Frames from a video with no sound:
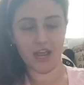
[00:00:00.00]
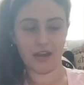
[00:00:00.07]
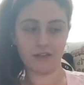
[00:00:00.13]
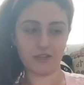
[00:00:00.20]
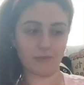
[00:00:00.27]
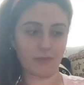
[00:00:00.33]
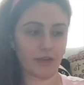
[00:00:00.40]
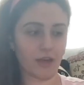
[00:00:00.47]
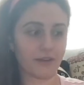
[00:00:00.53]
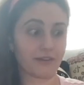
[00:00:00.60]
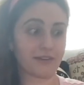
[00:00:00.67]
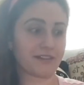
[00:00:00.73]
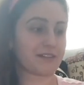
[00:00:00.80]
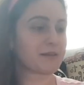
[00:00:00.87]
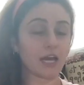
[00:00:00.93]
to be
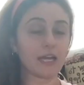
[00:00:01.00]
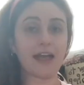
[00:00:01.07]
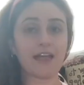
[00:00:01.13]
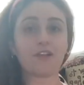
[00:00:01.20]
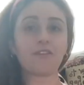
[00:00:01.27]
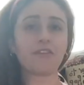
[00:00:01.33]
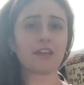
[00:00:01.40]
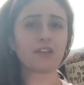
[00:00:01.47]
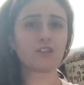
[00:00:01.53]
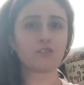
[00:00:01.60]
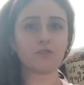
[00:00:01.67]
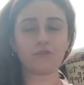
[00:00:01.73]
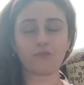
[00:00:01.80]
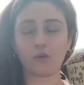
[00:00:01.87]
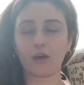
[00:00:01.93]
honest. Another thing to
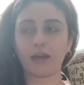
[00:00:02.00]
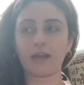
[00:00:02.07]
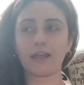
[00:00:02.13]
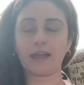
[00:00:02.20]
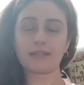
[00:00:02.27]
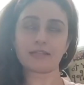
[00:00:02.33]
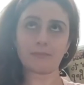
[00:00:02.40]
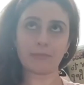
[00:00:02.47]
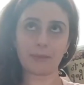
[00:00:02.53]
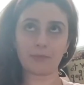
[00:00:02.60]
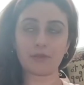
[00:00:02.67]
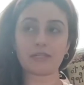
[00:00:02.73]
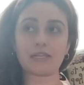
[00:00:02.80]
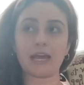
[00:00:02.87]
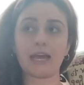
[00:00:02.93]
avoid that some people
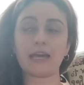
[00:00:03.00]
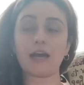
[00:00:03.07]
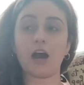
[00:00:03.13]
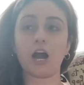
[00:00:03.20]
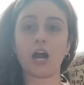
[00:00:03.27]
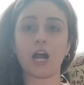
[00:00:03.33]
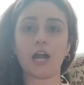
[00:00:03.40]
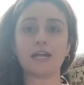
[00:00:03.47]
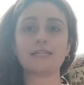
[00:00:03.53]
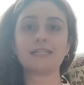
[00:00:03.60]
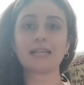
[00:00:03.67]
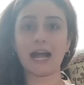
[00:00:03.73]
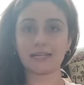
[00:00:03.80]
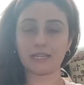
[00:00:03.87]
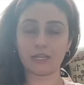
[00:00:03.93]
say are
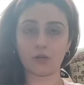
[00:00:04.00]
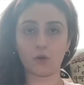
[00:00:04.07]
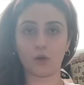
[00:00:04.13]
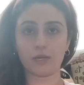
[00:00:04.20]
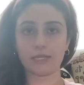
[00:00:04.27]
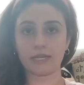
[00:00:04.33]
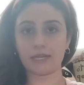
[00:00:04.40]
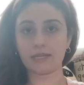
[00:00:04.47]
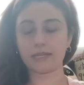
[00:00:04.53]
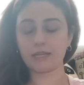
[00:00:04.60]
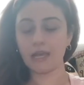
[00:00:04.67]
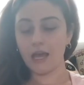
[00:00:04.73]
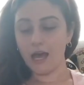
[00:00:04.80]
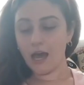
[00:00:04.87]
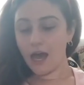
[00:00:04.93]
satin corsets.
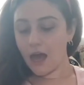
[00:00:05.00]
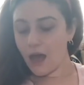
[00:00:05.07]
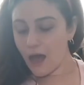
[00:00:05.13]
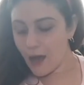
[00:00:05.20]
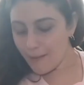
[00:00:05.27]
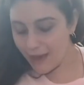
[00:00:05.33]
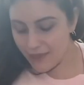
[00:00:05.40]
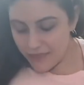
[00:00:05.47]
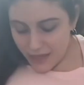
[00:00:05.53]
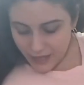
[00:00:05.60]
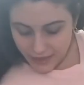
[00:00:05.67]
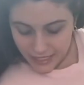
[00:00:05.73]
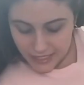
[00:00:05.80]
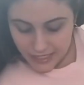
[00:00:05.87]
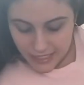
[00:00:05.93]
I think
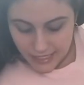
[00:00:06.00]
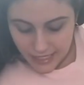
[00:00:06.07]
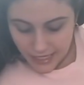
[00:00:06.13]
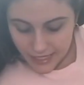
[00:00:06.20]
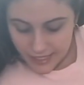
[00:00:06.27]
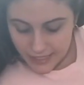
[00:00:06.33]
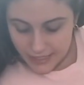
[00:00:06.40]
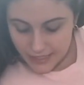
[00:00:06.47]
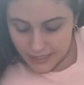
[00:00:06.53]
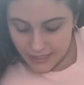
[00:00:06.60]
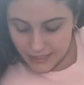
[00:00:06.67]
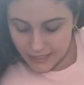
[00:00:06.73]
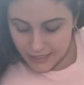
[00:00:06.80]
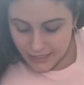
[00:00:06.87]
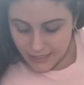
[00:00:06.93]
this is a
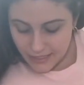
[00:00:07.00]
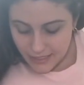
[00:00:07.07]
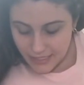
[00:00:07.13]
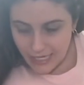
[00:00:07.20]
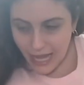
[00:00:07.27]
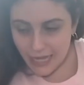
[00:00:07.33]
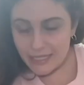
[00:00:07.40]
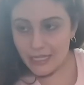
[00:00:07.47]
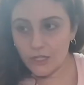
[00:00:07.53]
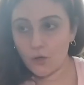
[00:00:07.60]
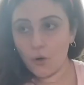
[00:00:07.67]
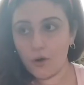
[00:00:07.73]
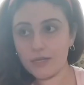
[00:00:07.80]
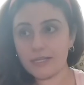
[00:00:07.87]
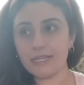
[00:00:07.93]
satin
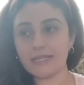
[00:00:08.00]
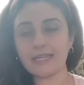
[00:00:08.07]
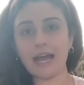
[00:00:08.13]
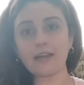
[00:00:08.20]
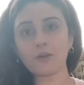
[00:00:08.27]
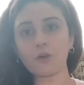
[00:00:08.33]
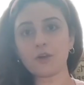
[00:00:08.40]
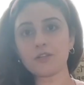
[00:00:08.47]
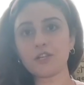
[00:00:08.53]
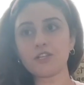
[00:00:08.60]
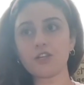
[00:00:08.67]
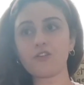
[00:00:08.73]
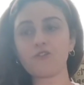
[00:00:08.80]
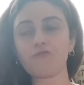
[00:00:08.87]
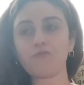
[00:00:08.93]
corset. Satin corsets
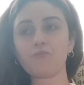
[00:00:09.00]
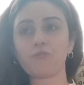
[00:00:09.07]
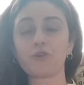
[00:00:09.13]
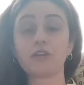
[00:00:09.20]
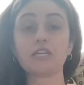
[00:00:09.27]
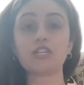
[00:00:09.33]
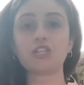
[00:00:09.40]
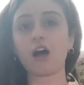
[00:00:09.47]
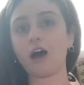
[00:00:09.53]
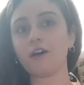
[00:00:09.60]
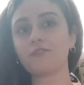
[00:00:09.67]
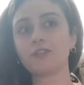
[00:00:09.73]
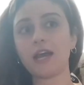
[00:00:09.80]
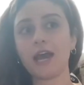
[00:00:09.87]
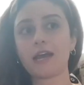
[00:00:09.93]
are pretty
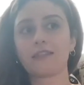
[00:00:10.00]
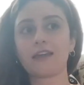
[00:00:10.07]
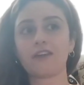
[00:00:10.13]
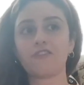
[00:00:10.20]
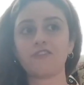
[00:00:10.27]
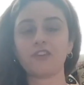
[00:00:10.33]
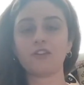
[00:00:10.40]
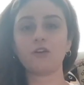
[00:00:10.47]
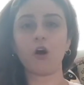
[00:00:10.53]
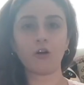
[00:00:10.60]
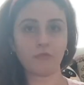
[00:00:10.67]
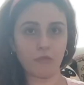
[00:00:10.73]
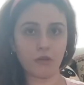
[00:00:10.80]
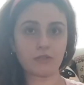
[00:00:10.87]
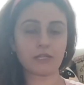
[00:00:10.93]
soft. They feel
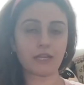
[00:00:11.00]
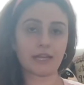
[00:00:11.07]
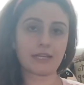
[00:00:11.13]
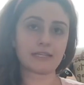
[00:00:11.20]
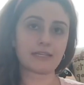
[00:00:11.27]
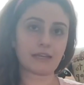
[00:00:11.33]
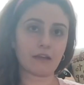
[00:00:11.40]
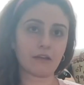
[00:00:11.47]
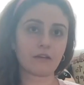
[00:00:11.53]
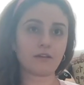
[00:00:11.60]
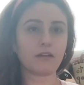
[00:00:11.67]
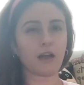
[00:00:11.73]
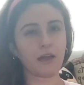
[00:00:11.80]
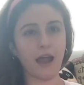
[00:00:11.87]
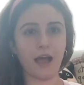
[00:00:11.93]
almost like silk,
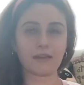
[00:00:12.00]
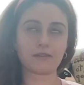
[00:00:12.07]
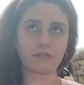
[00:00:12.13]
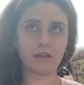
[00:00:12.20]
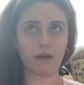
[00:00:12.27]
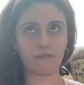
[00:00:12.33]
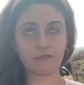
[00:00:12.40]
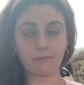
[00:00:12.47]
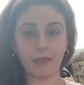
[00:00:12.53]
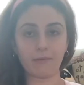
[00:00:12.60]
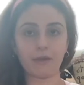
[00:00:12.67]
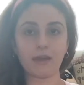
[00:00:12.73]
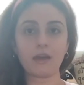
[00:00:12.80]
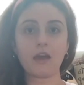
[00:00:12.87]
not as soft maybe